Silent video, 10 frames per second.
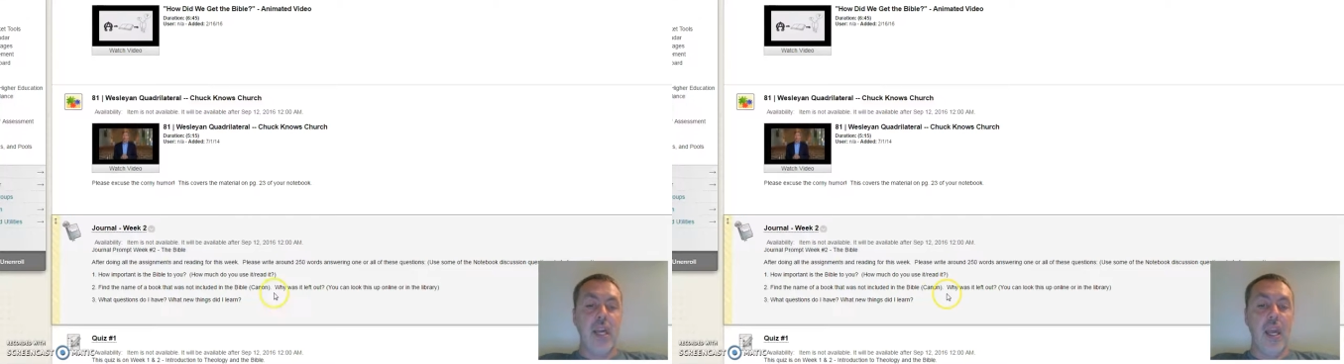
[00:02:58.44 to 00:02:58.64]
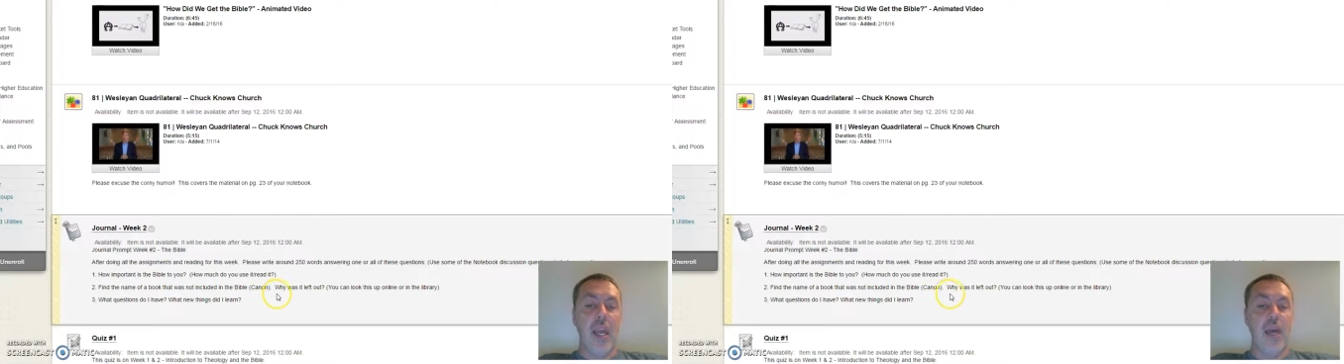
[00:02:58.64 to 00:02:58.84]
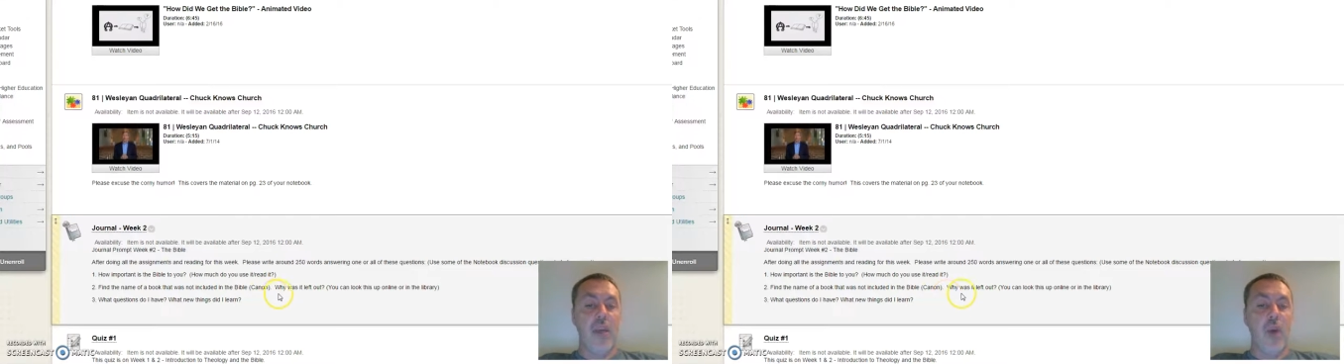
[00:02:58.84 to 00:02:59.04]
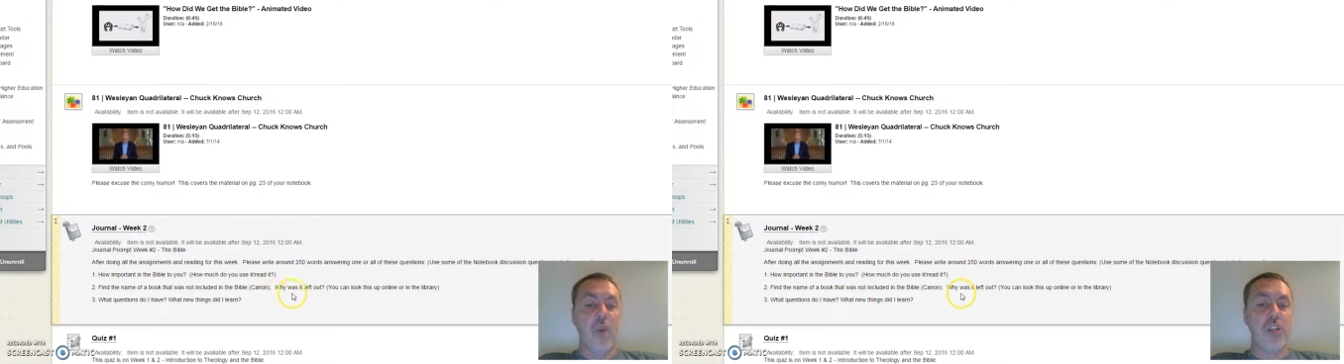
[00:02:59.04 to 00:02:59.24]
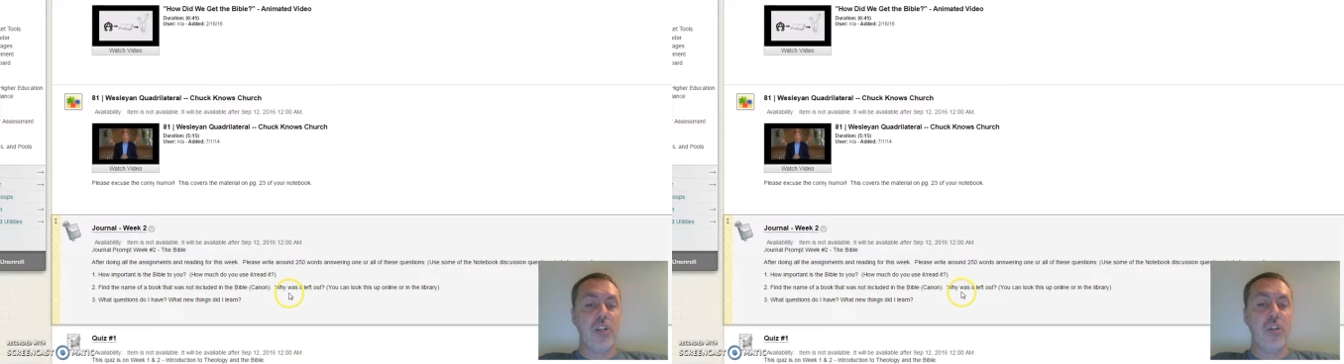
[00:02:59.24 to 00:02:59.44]
And I
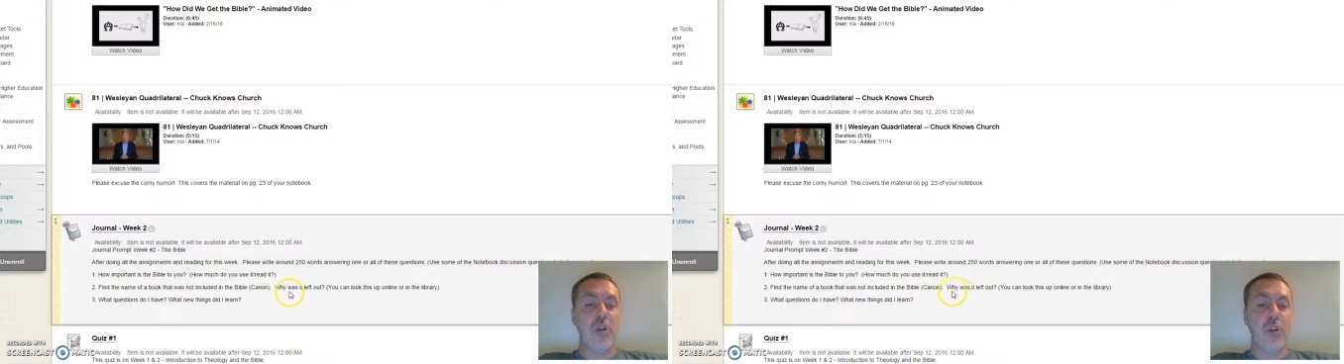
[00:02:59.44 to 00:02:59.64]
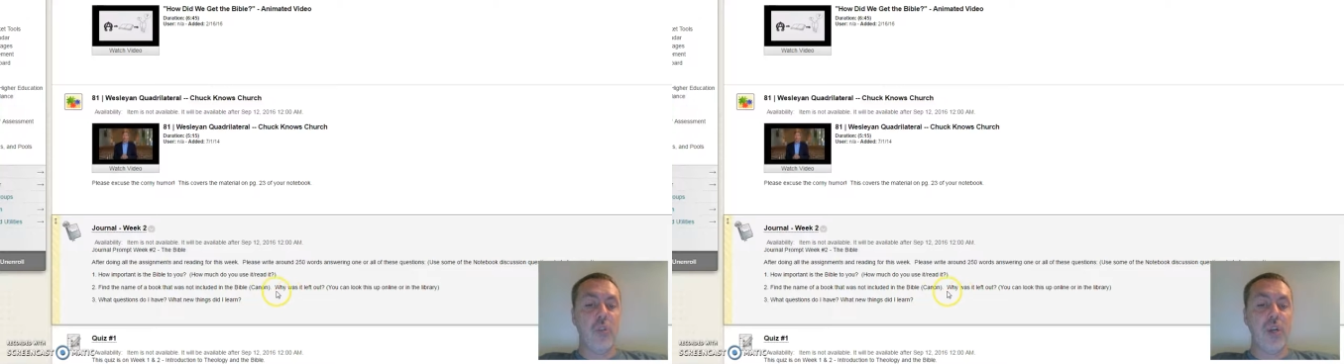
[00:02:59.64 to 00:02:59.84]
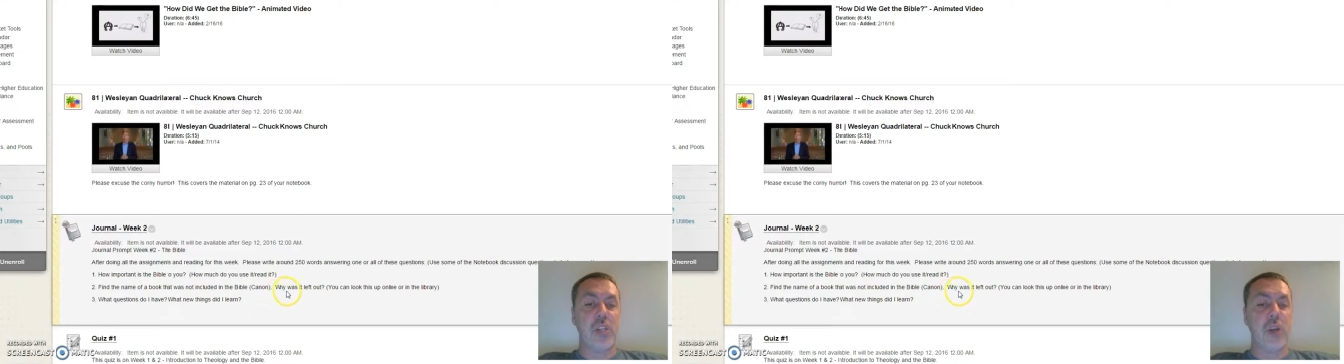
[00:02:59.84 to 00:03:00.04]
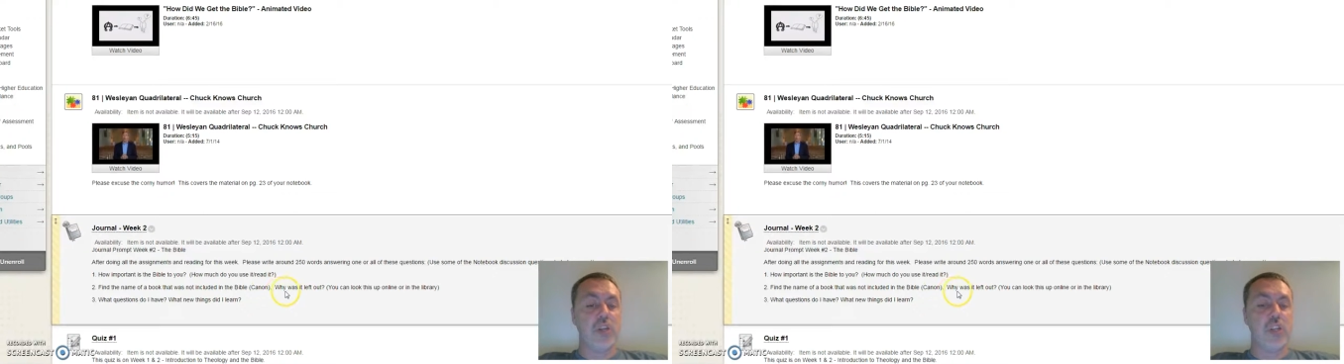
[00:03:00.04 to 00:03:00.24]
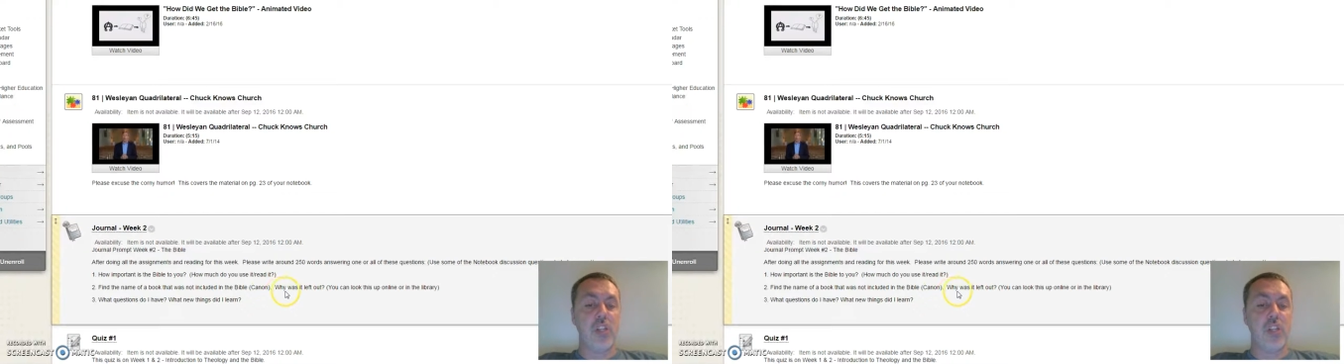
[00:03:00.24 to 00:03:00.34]
want you to do a little research.